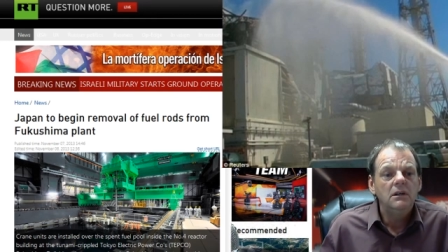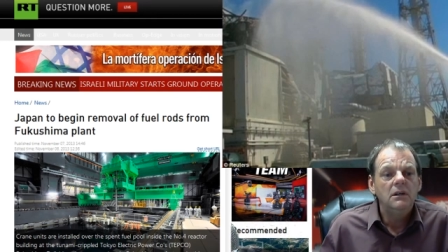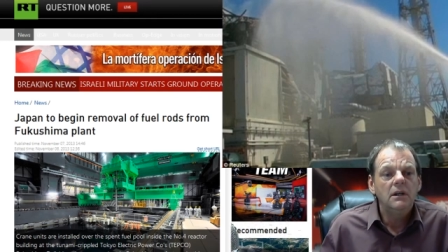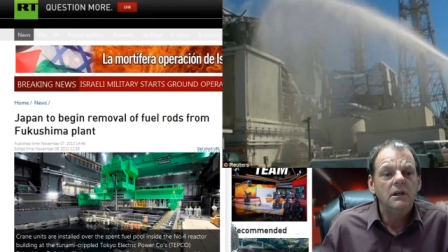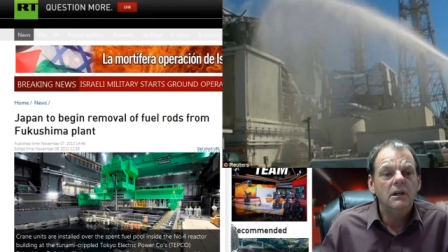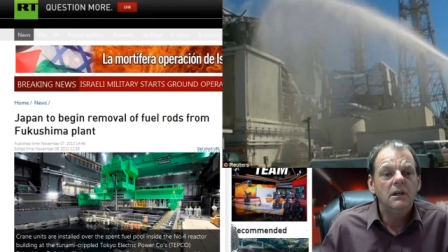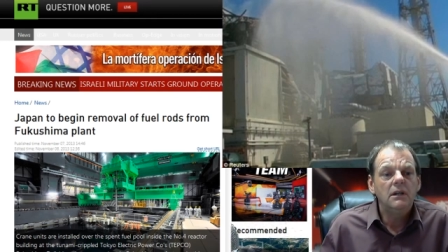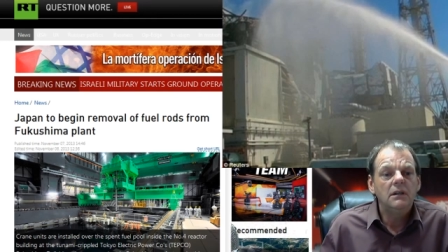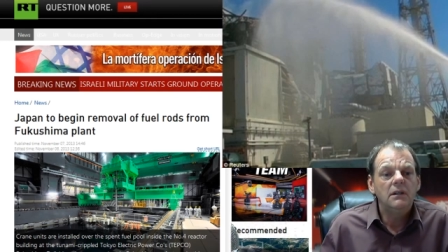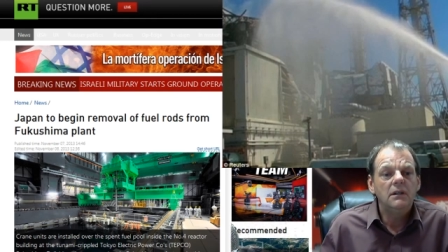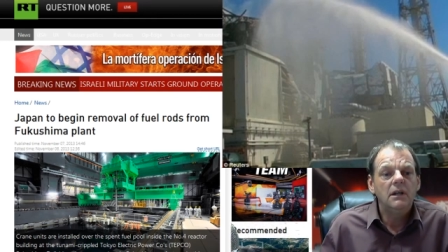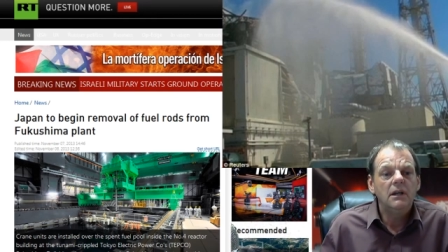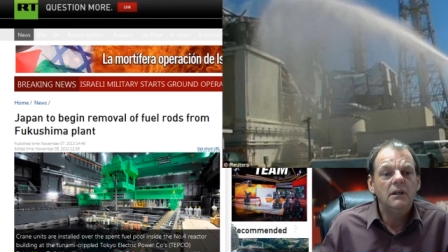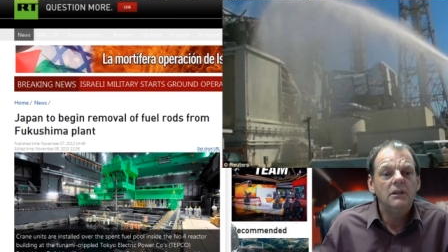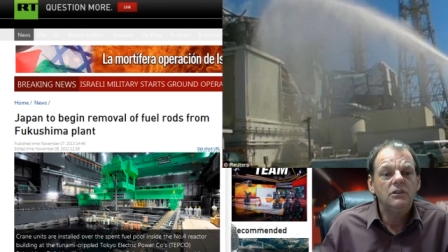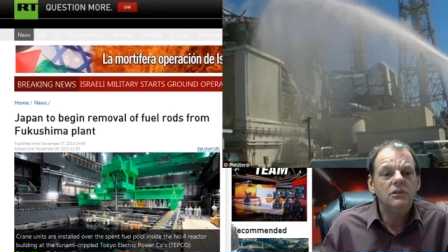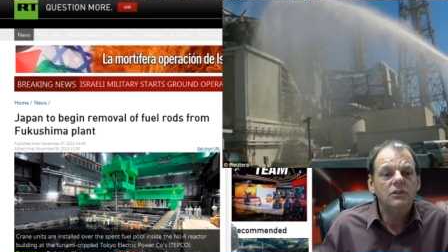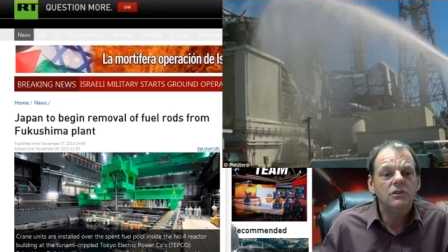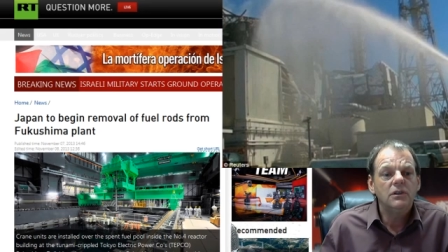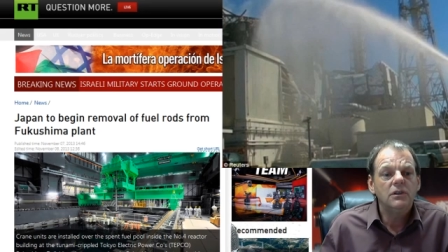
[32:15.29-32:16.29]
I
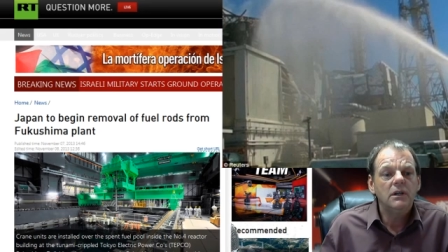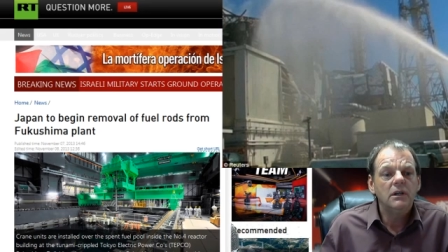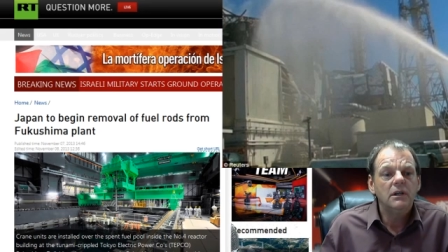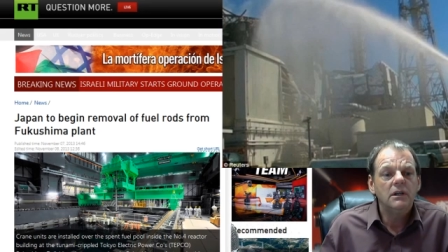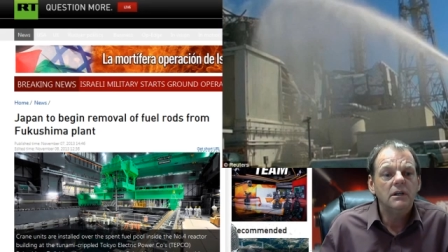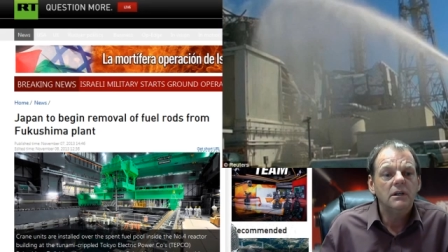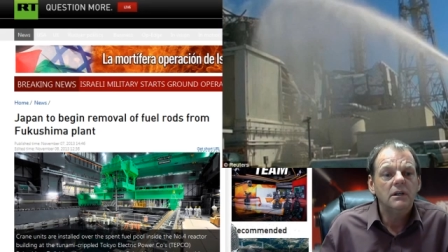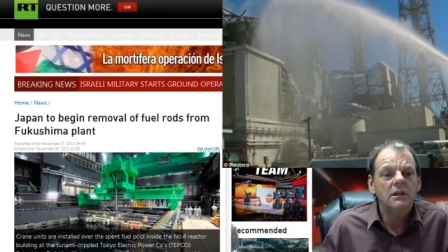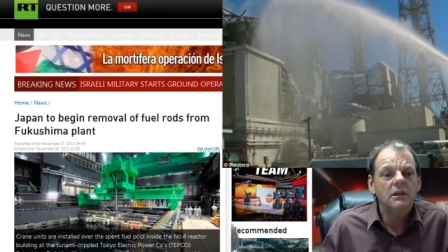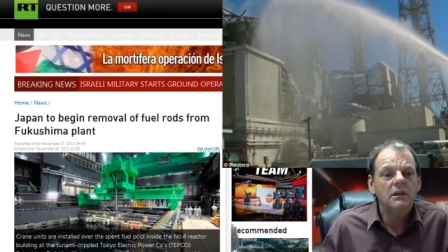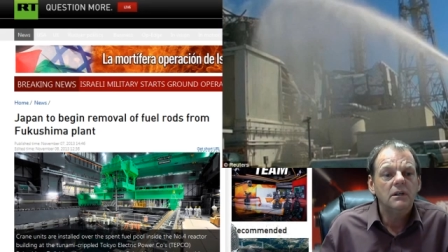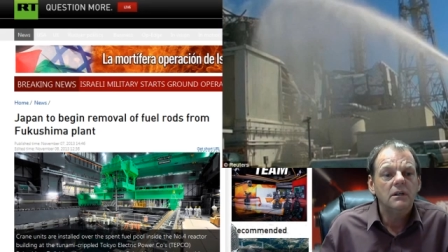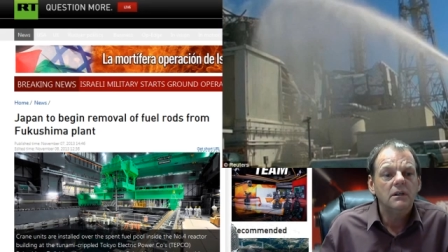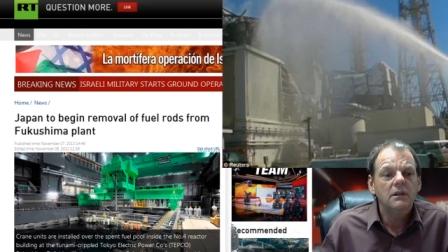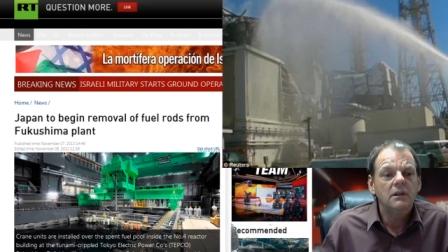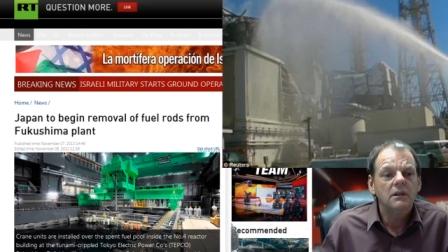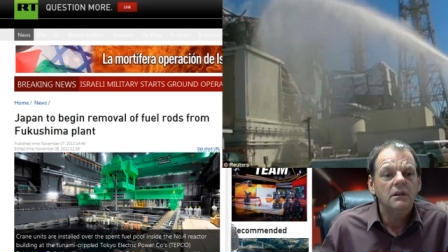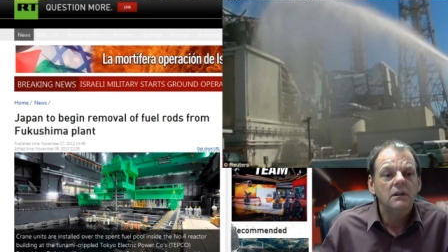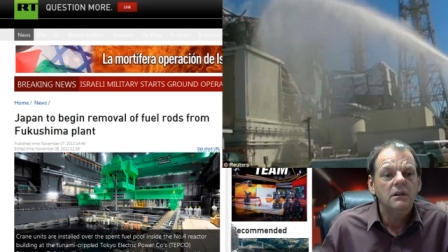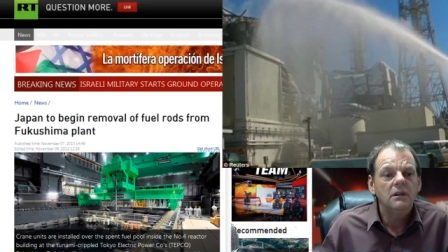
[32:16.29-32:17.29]
lost track.
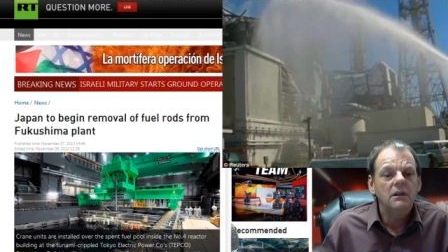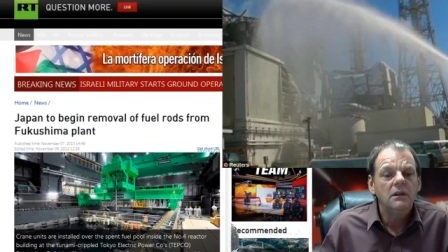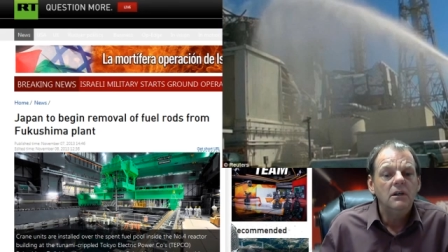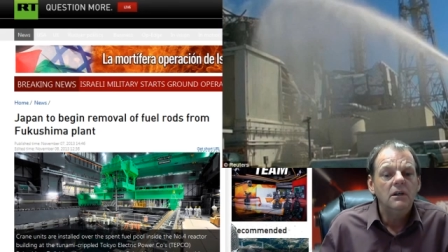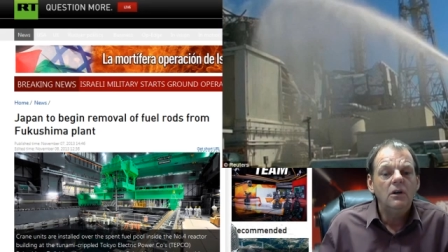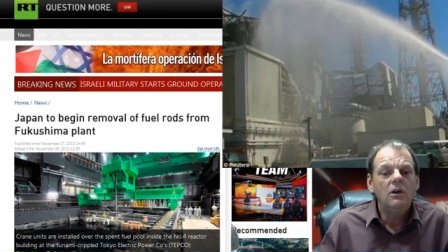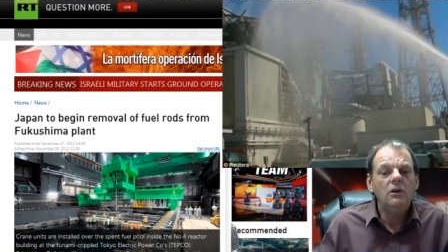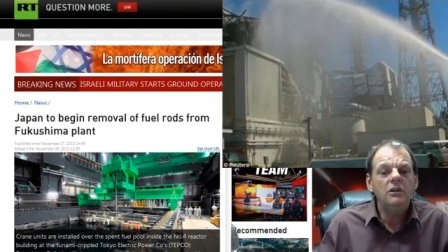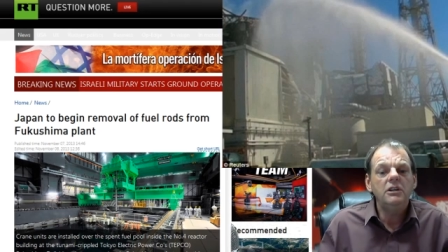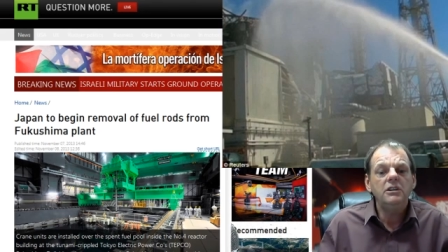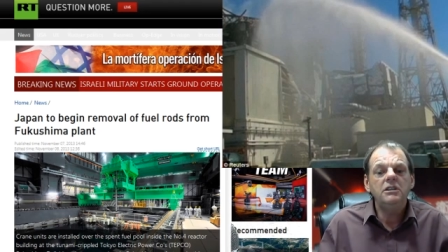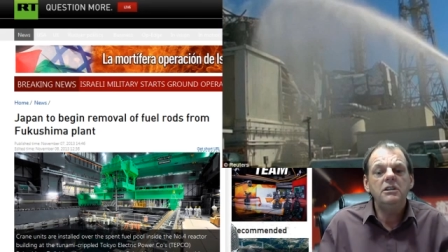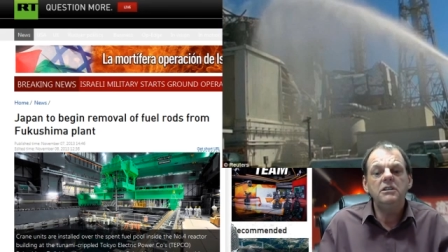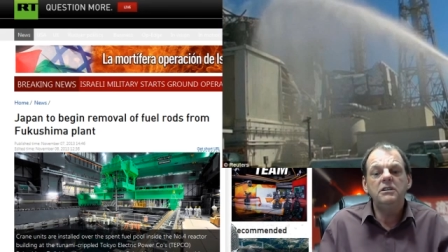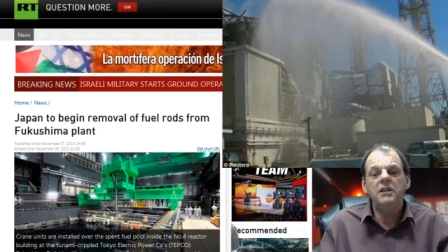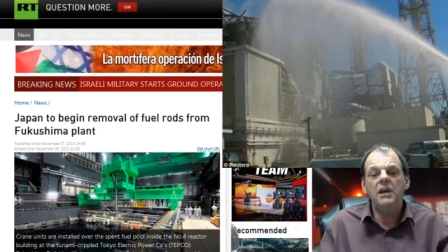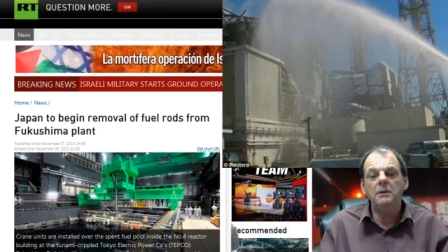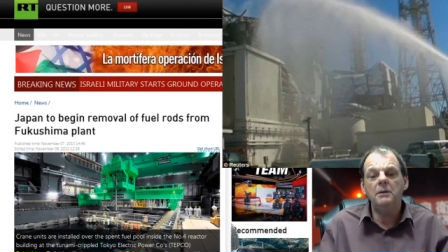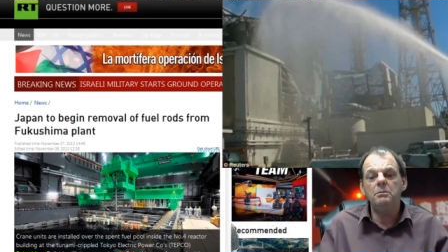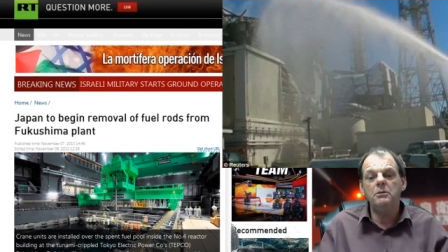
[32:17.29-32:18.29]
Oh, this is
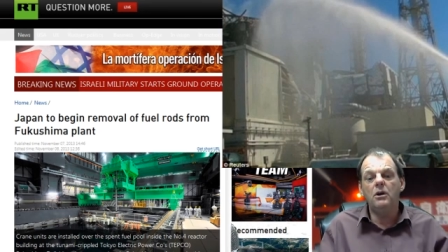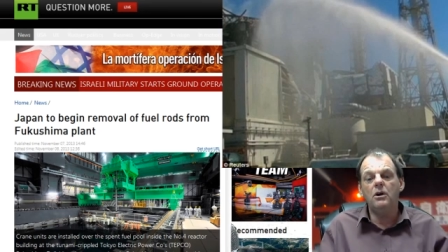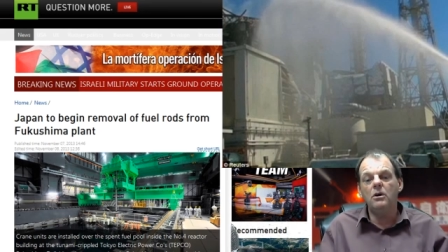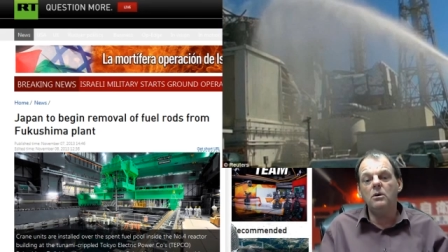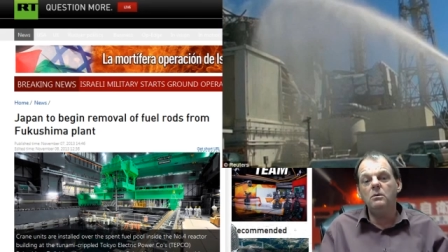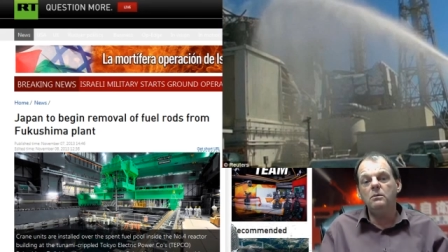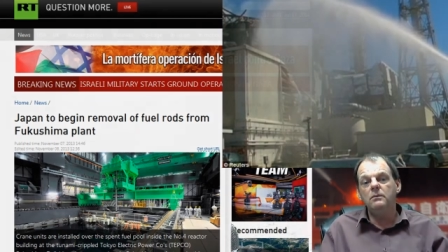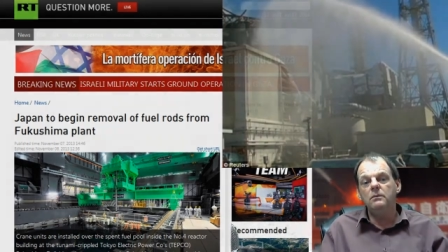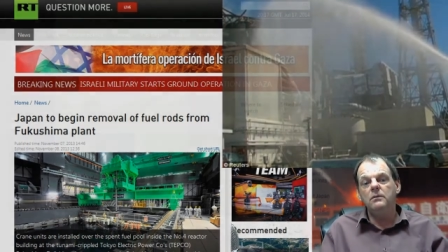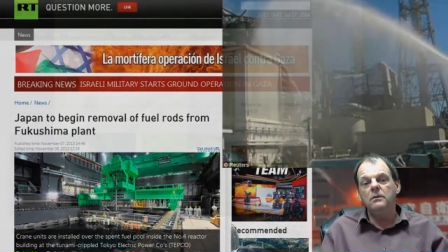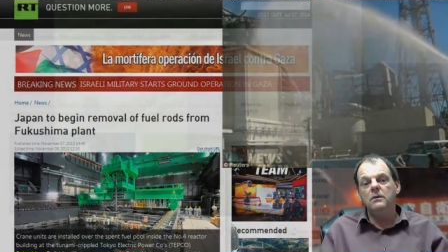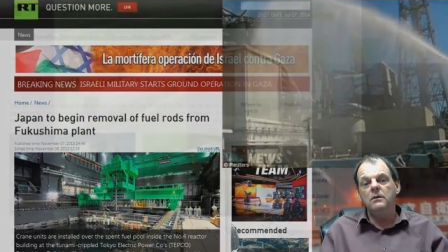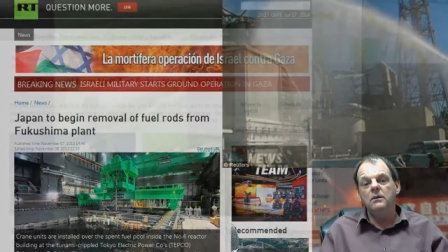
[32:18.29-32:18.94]
TEPCO.